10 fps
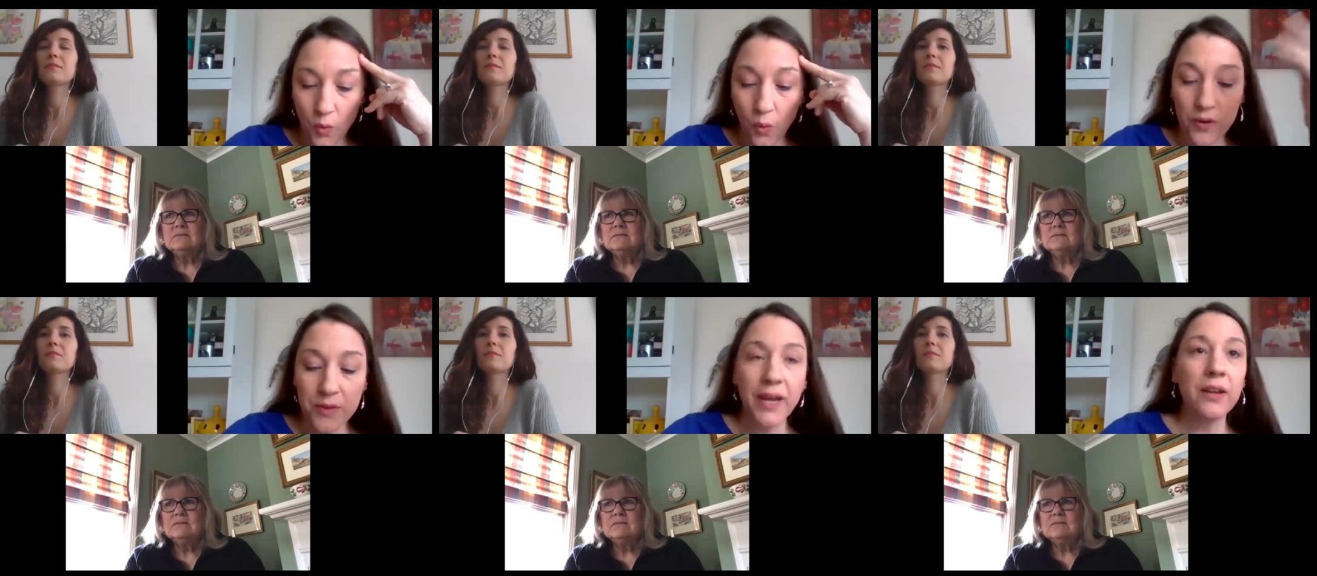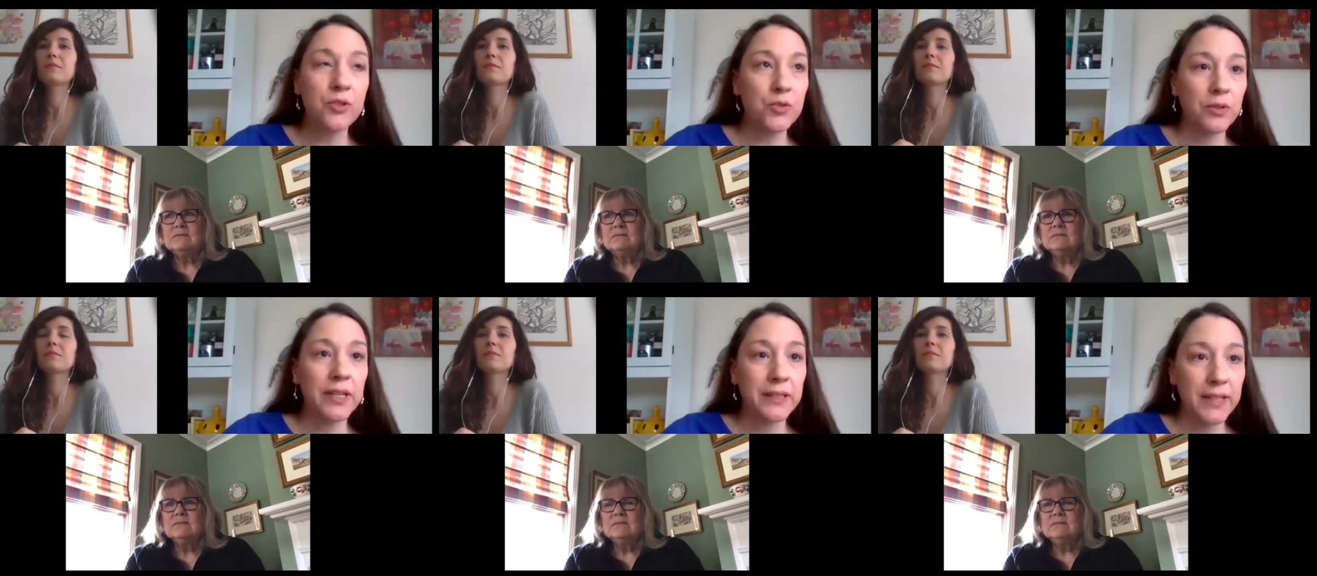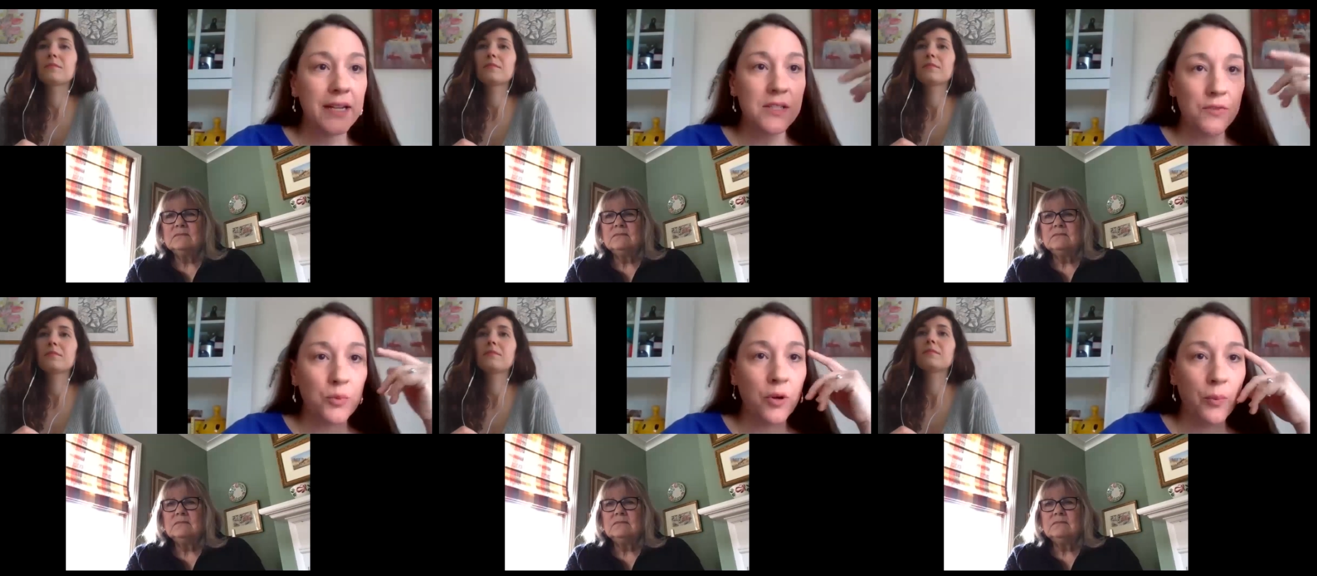Speaker 1: or the mandatory in case of
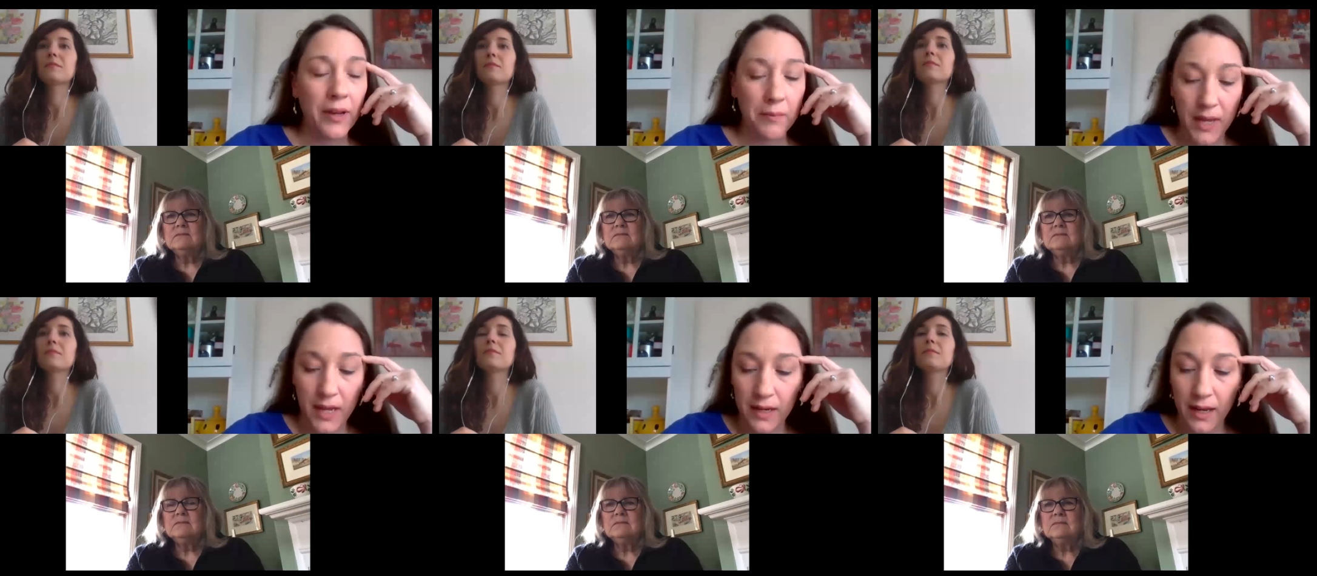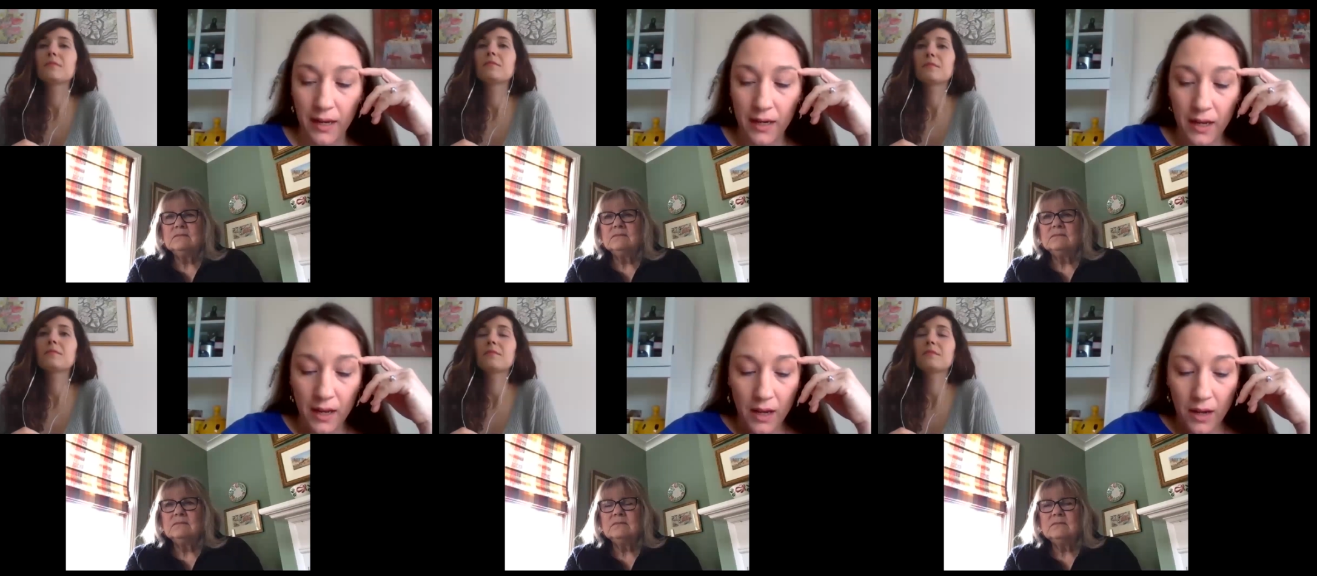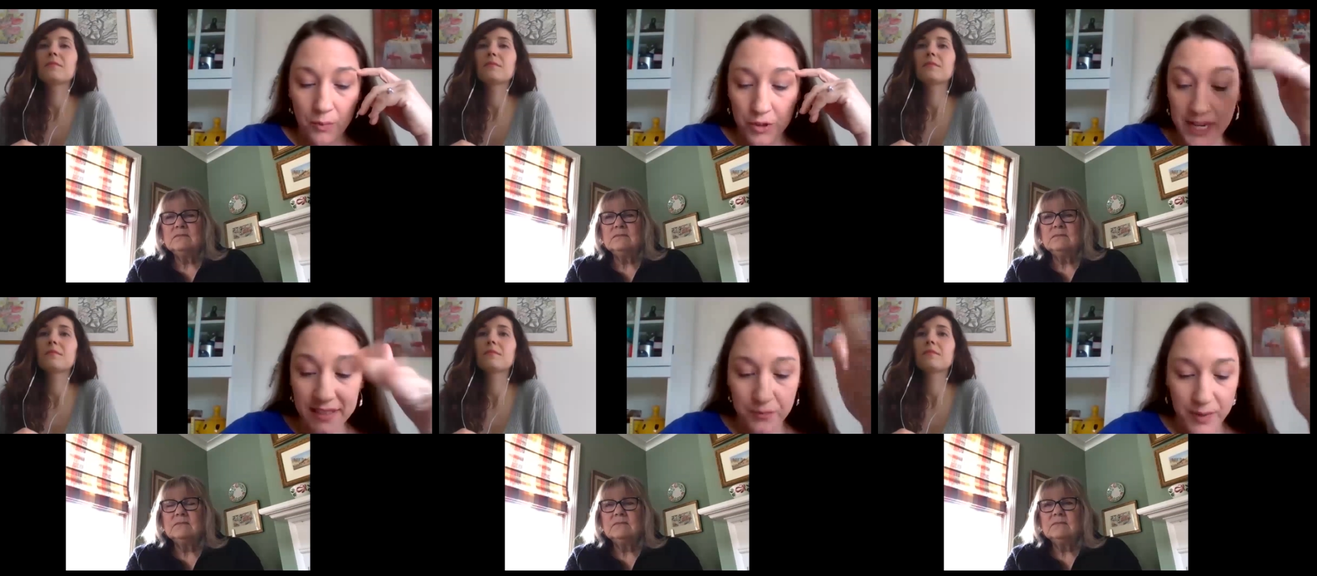a probate mandate,
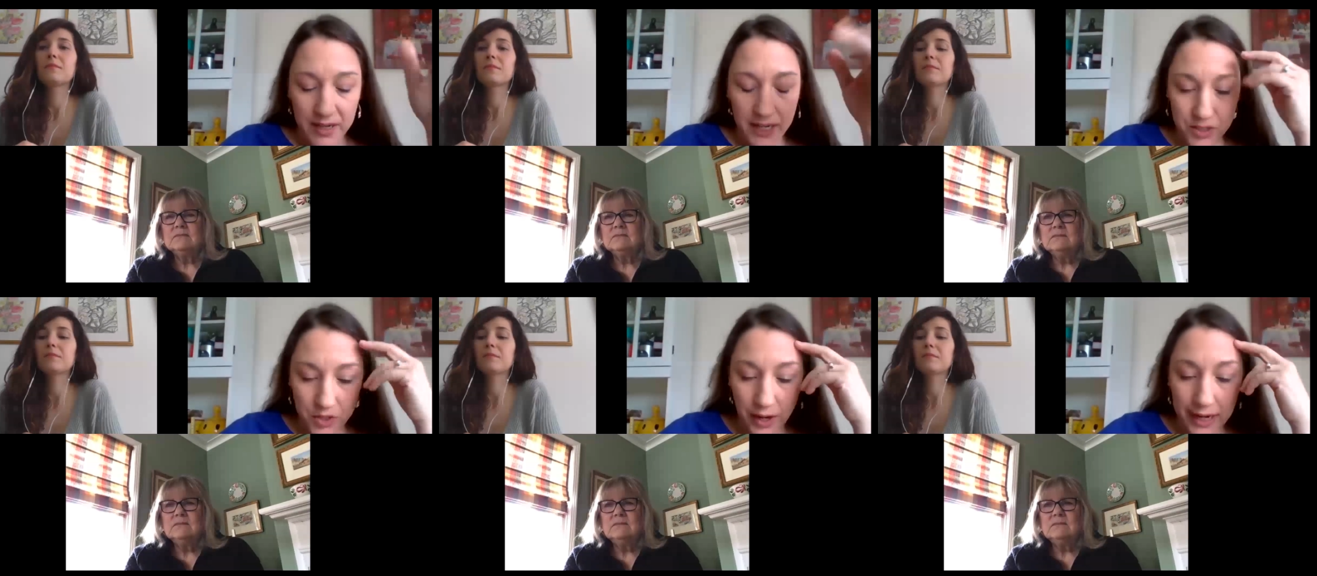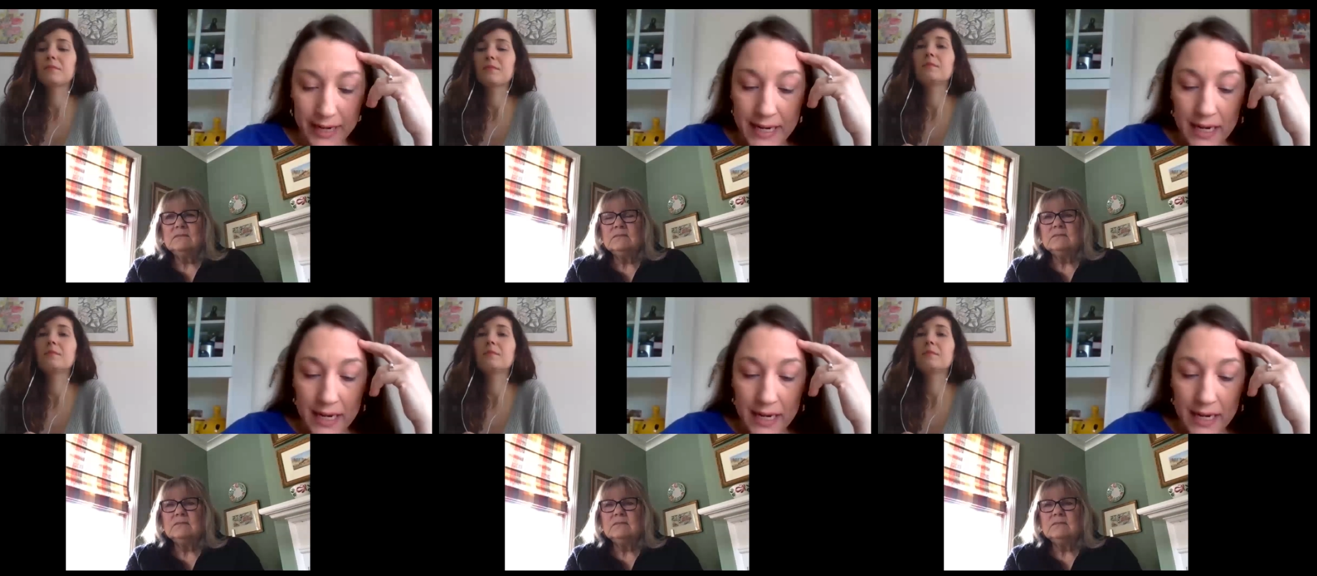protective mandate, sorry,